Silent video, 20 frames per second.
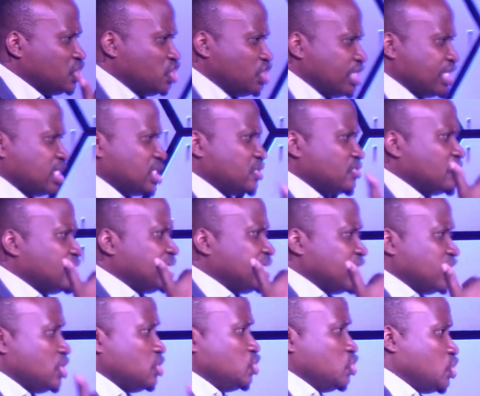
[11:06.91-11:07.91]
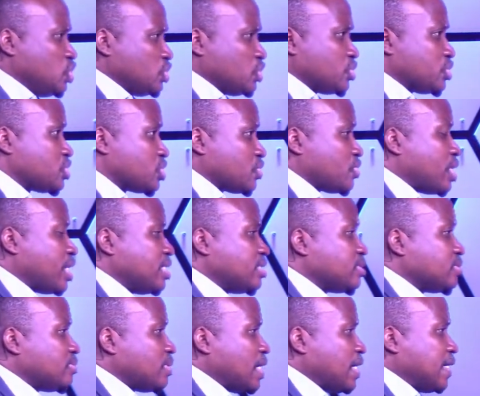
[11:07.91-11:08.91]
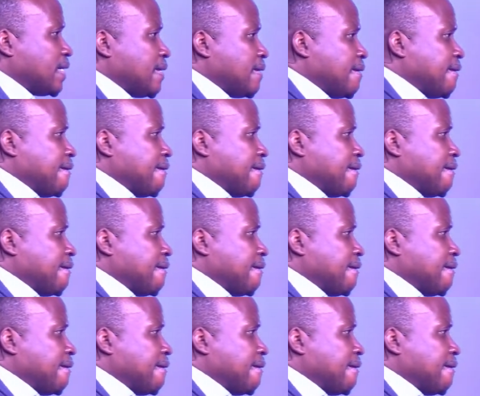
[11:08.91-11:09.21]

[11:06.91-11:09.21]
genuinely in Jesus Christ, right?